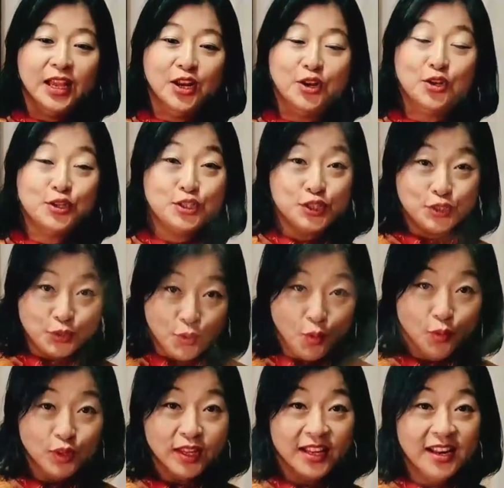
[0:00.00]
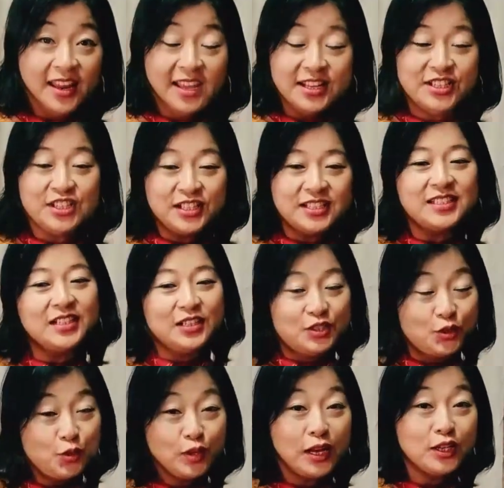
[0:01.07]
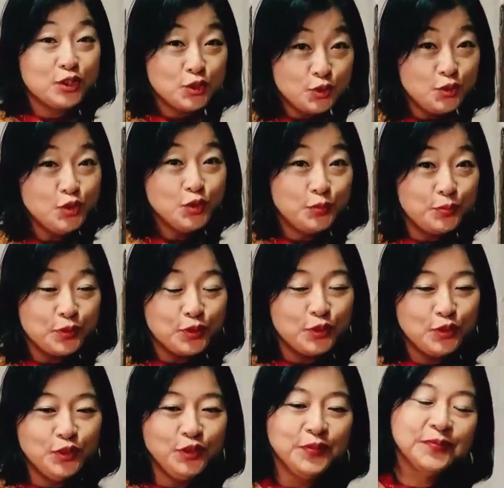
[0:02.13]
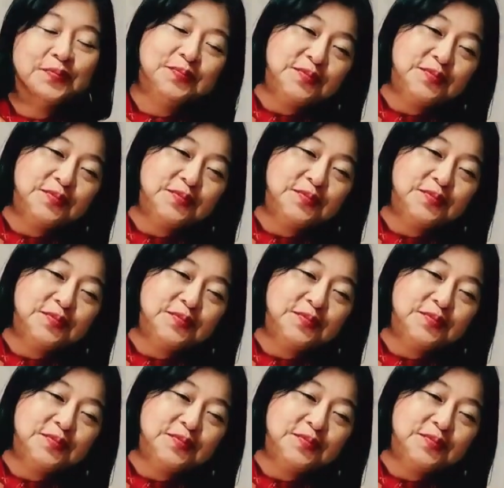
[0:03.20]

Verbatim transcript: It looks so delicious, Chodang Sundubu.